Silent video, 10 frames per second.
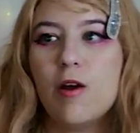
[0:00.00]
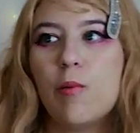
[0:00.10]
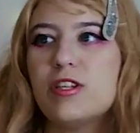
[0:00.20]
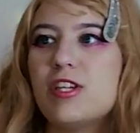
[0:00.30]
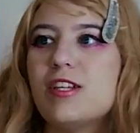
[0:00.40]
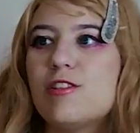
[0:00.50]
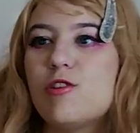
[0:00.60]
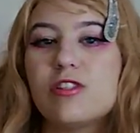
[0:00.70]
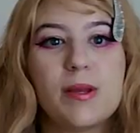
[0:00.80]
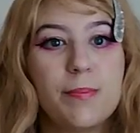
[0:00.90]
which is
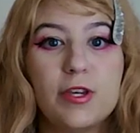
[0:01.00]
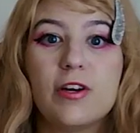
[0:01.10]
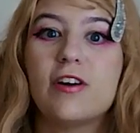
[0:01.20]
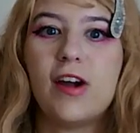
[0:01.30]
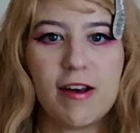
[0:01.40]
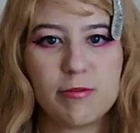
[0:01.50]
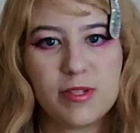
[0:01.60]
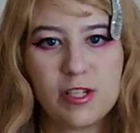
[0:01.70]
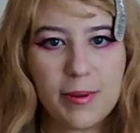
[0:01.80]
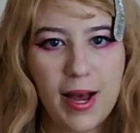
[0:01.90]
just a pure
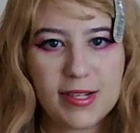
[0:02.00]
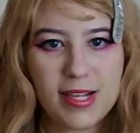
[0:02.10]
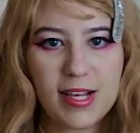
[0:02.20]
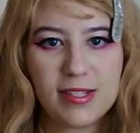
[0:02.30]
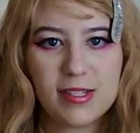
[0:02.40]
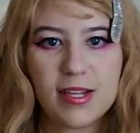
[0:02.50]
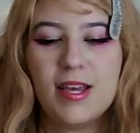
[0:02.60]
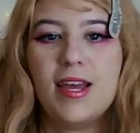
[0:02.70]
craftsmanship contest,